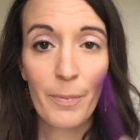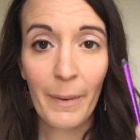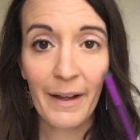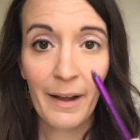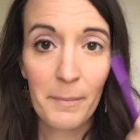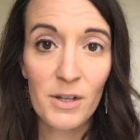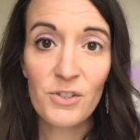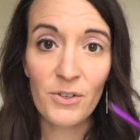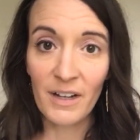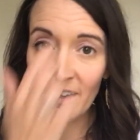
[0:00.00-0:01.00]
but I'm gonna
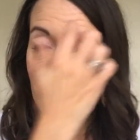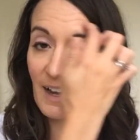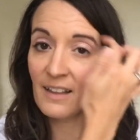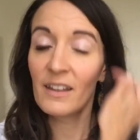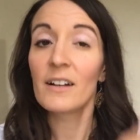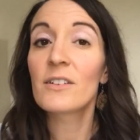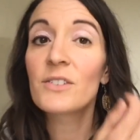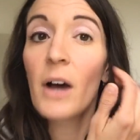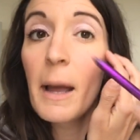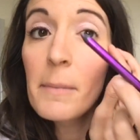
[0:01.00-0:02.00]
do it as eyeliner.
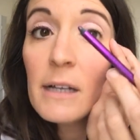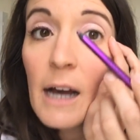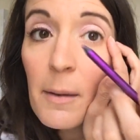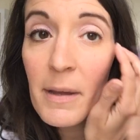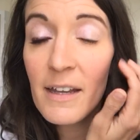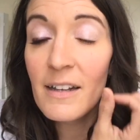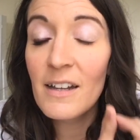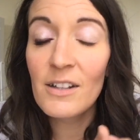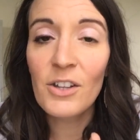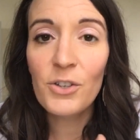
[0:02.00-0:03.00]
So I'm gonna come in,
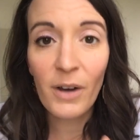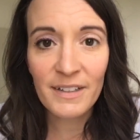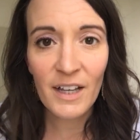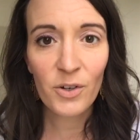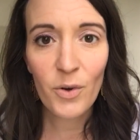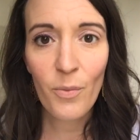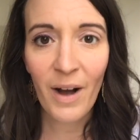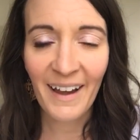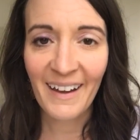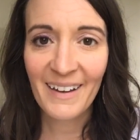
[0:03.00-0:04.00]
and you guys, I don't know
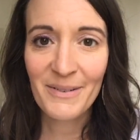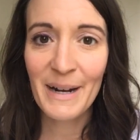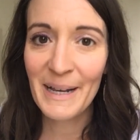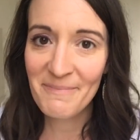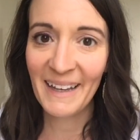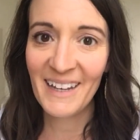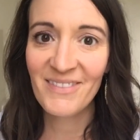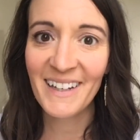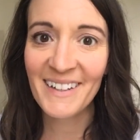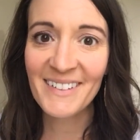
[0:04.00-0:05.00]
why when I'm making
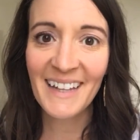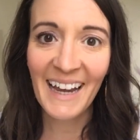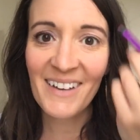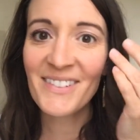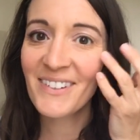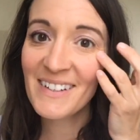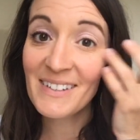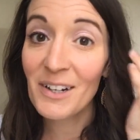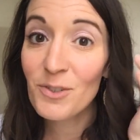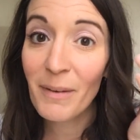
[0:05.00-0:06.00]
videos, I have to always
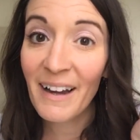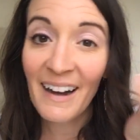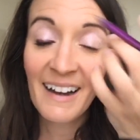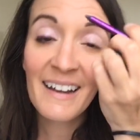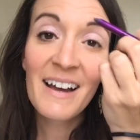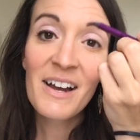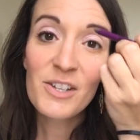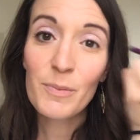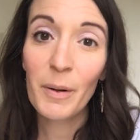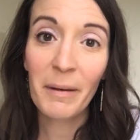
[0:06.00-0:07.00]
touch my eye
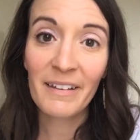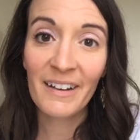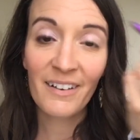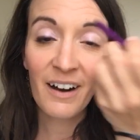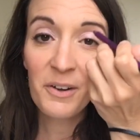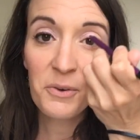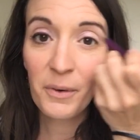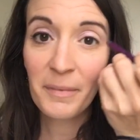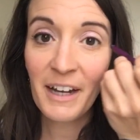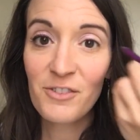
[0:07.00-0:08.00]
to put my liner on.
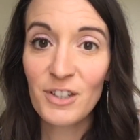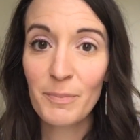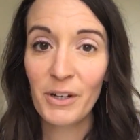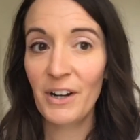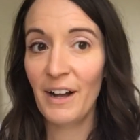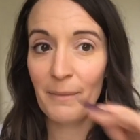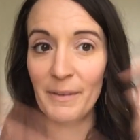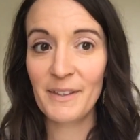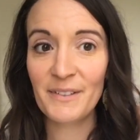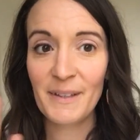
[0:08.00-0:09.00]
Normally I just put it on,
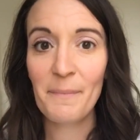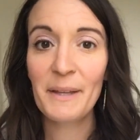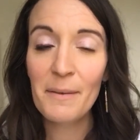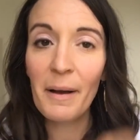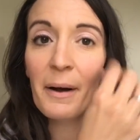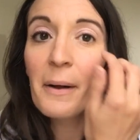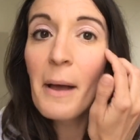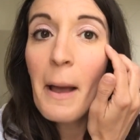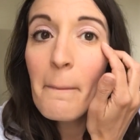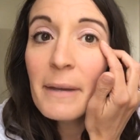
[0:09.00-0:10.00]
but there's something about
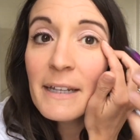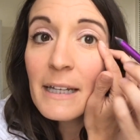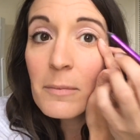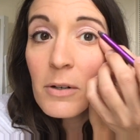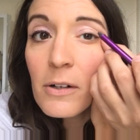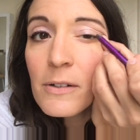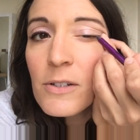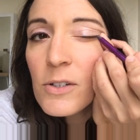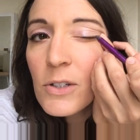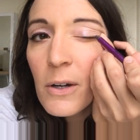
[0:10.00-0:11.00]
being able
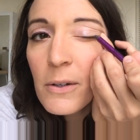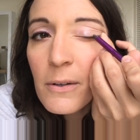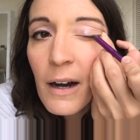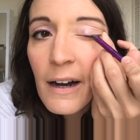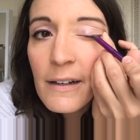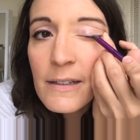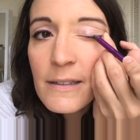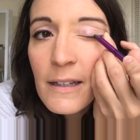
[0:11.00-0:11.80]
to show you guys